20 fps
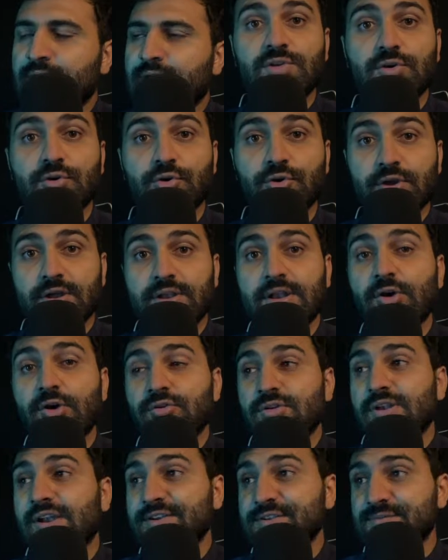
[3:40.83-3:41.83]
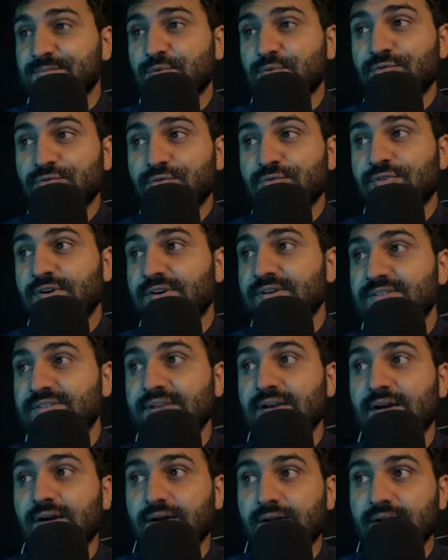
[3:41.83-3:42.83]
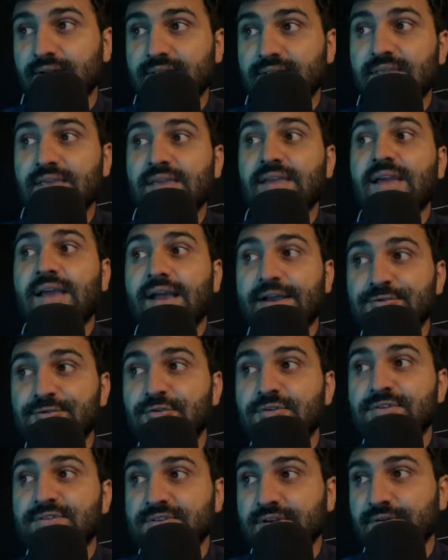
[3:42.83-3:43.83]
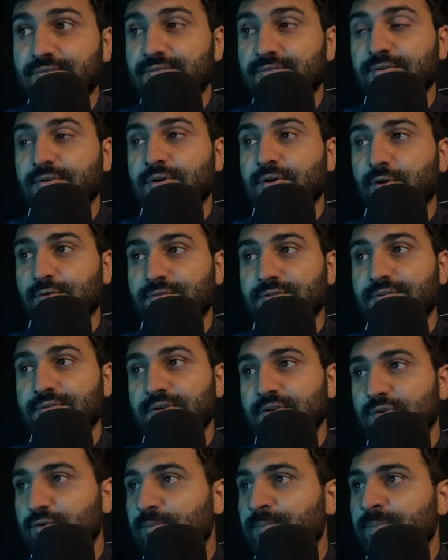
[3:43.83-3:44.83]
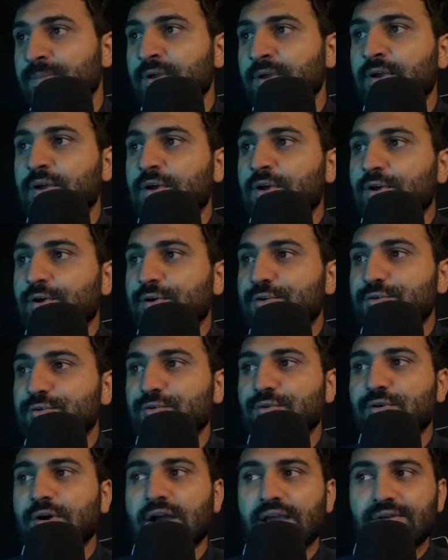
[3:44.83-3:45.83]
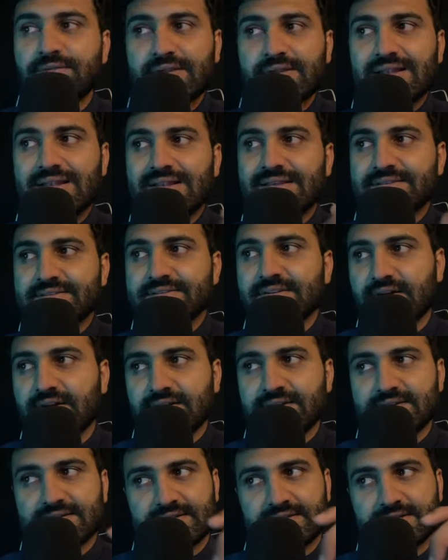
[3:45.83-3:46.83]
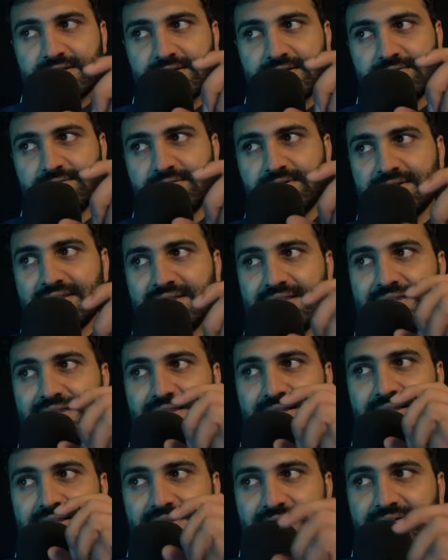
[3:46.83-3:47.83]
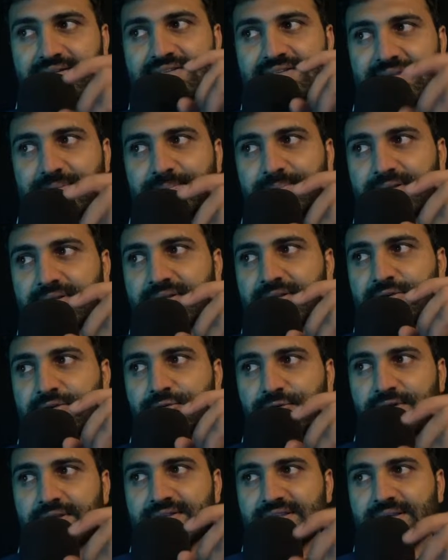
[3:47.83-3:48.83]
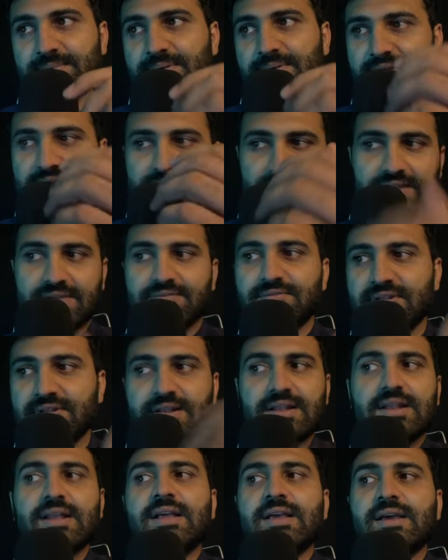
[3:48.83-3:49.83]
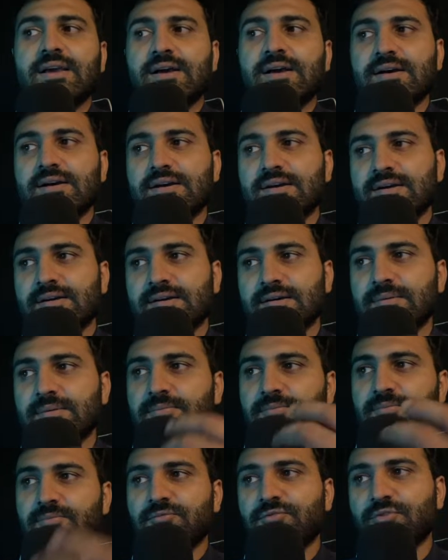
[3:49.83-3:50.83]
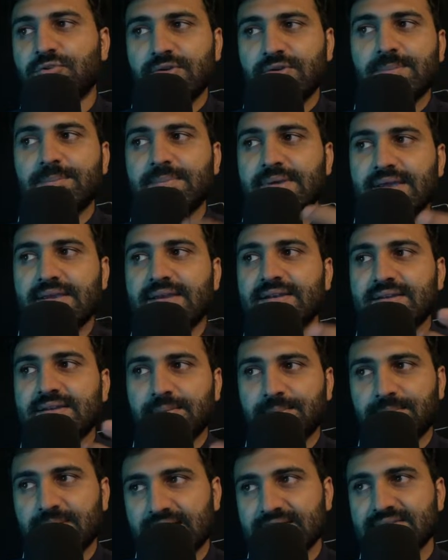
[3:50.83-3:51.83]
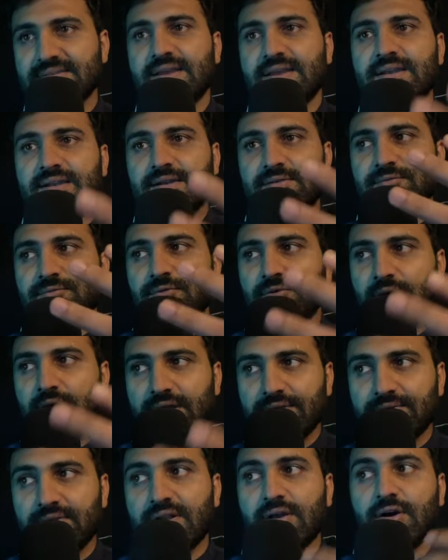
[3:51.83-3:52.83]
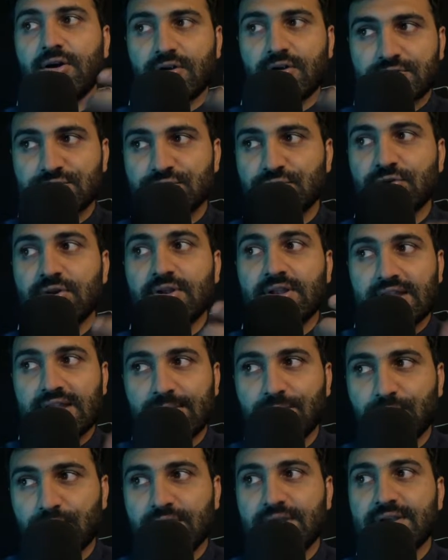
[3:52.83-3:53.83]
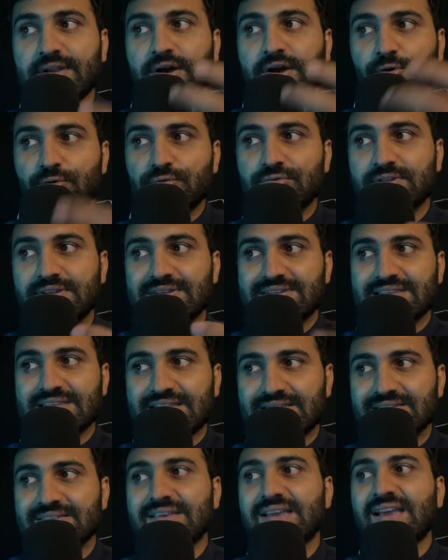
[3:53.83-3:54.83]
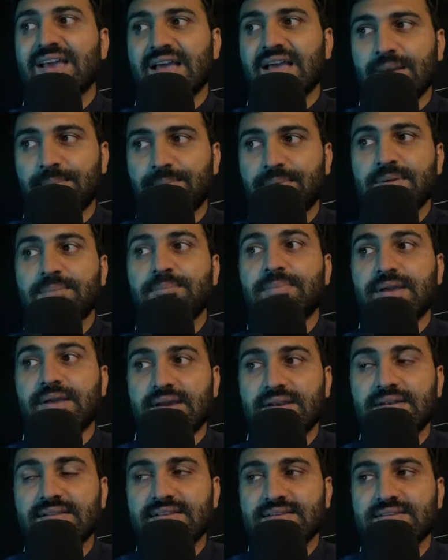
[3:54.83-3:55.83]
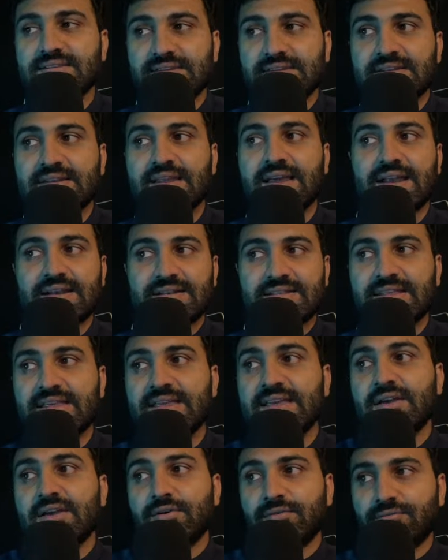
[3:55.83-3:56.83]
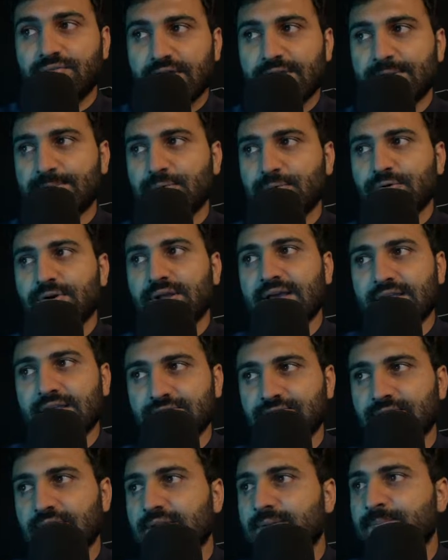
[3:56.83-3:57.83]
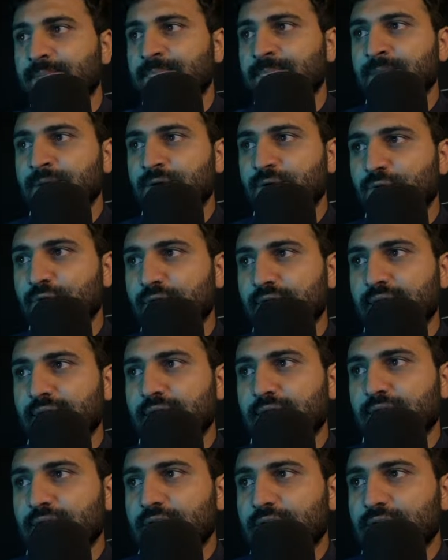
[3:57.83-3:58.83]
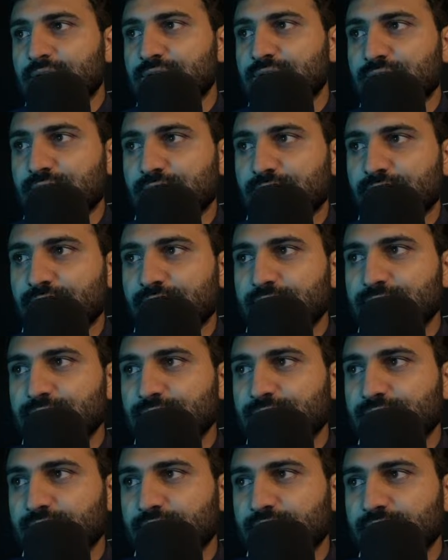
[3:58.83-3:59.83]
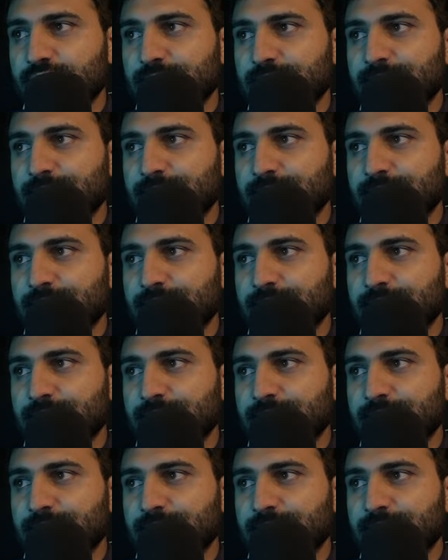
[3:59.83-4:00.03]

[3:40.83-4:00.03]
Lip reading: Okay, now let's move towards the actual stuff of the video. So I will start with the little simple code example, then we will make it complex, and I will also elaborate how these things happen behind the scene at the whiteboard as well. Okay, so first of all,